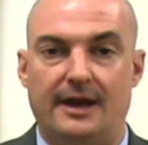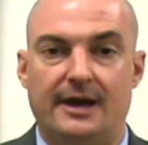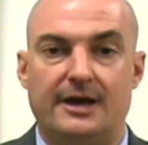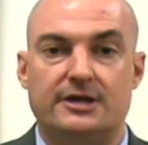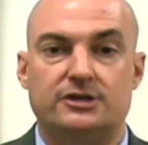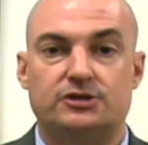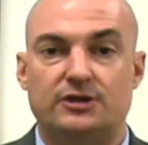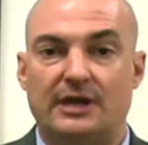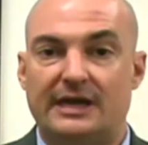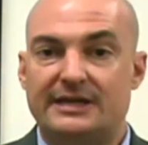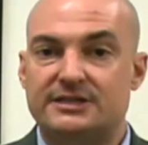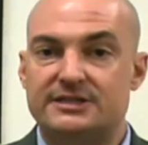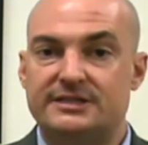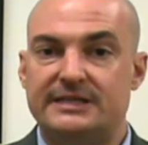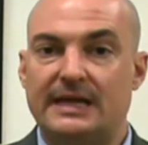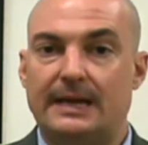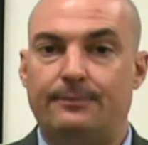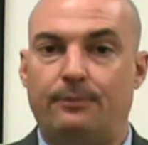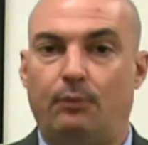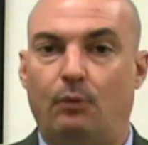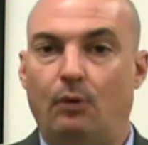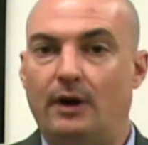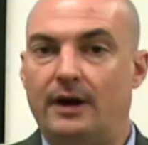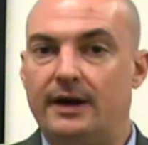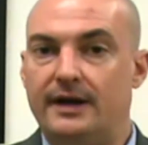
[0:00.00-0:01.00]
So that's
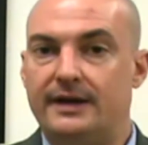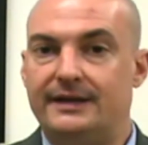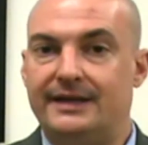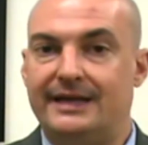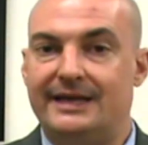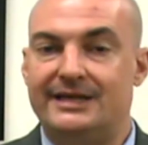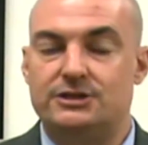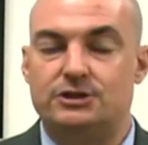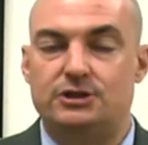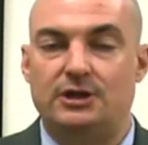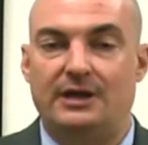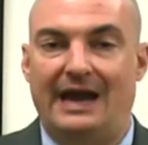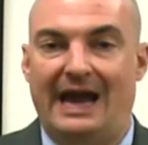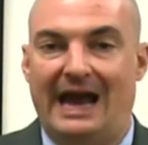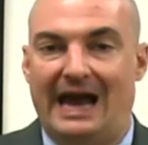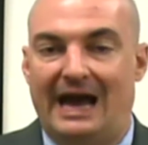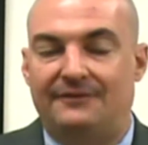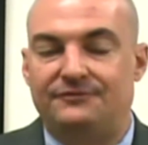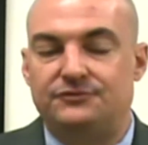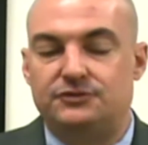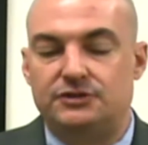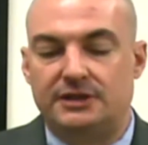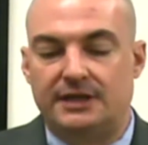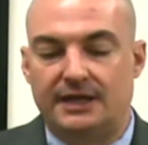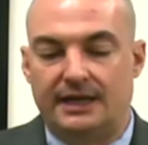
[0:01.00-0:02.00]
step 1, is you
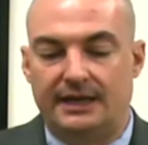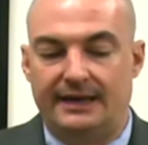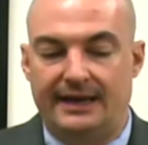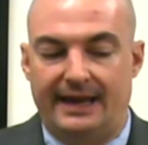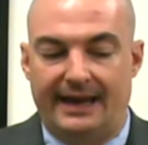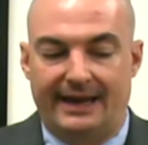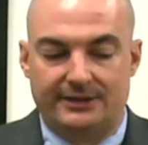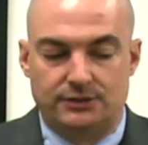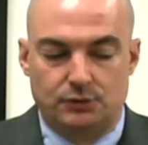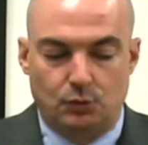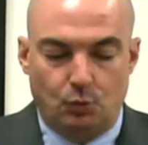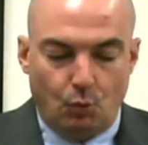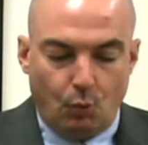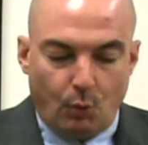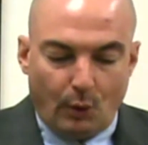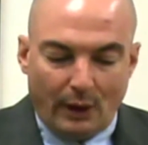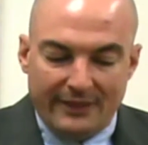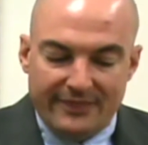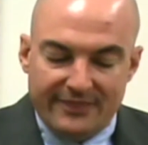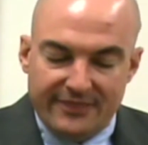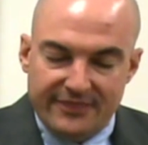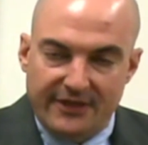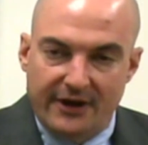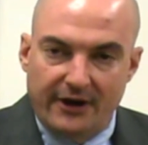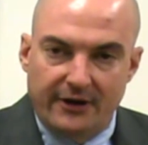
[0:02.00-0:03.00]
have to connect
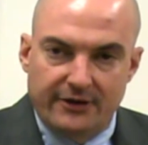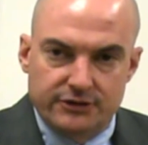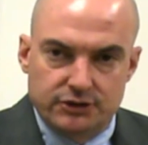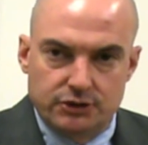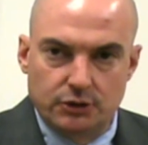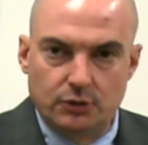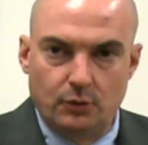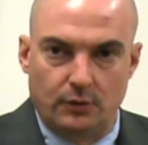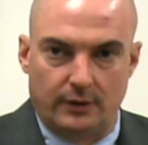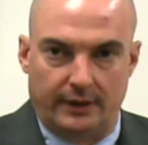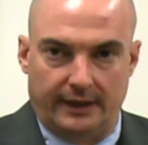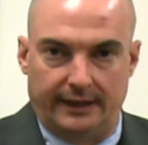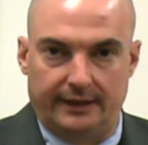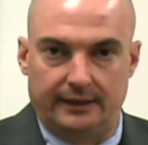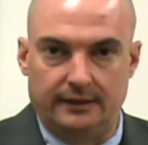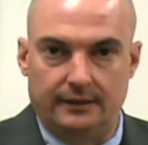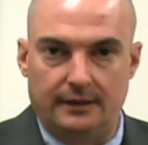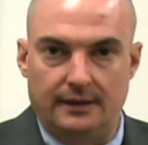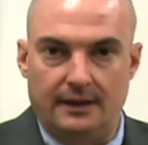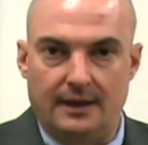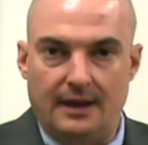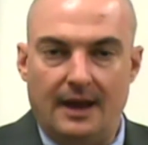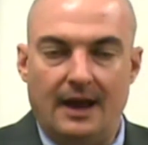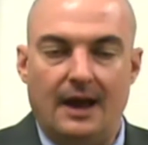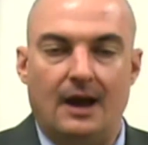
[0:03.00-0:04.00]
what they're doing
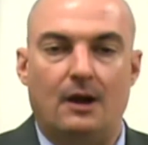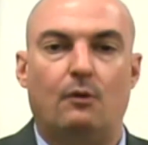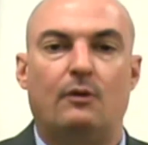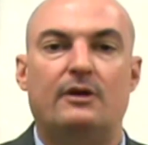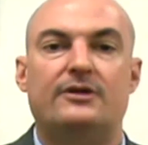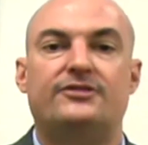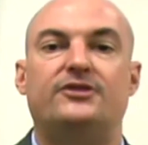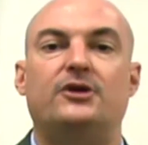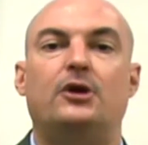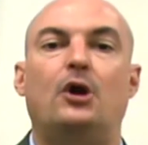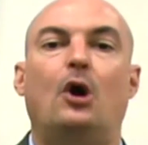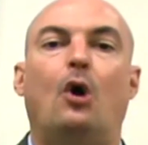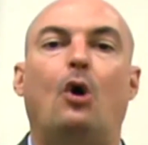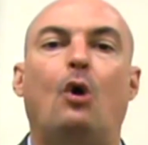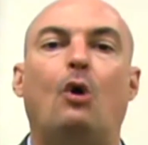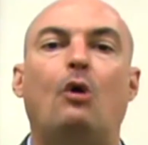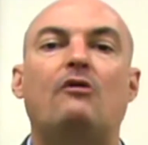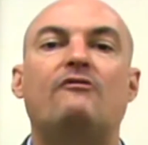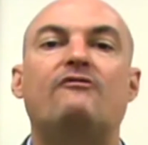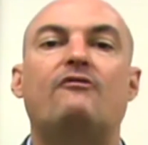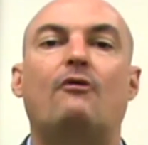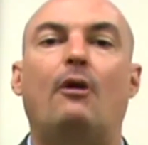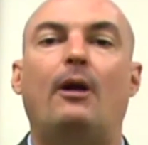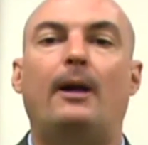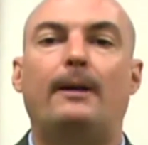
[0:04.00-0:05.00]
with the
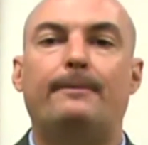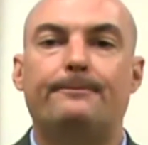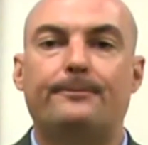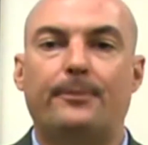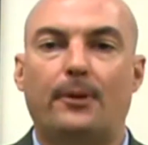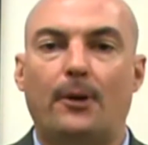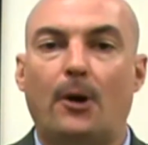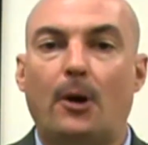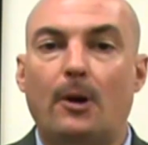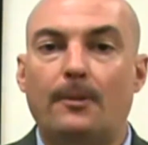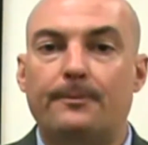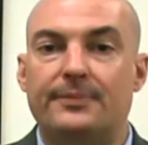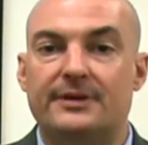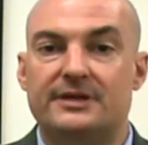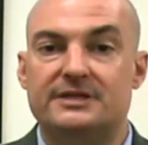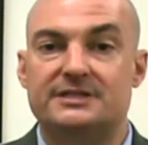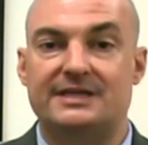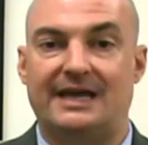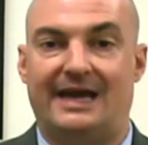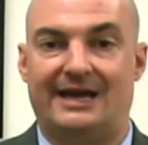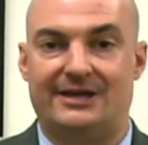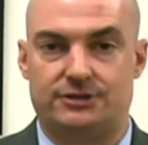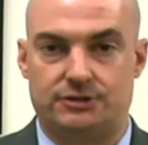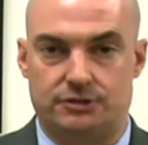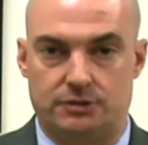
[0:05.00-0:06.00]
overall
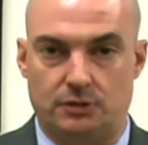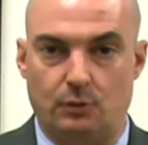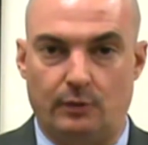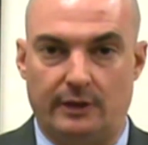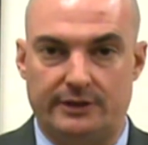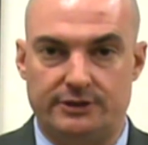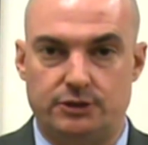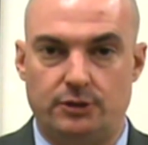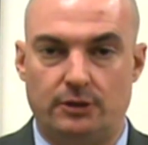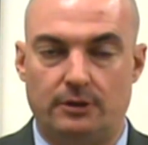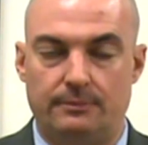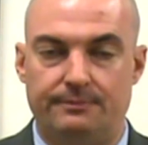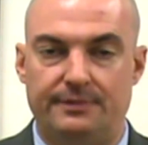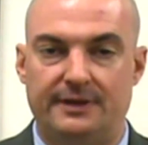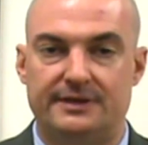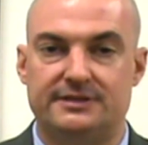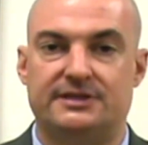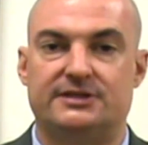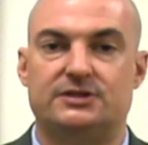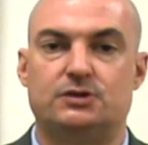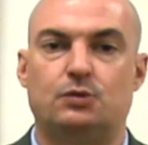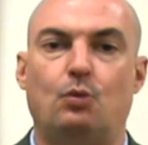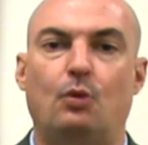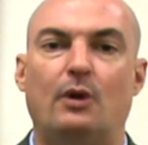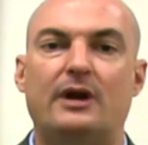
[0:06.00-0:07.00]
purpose as to what you're in business.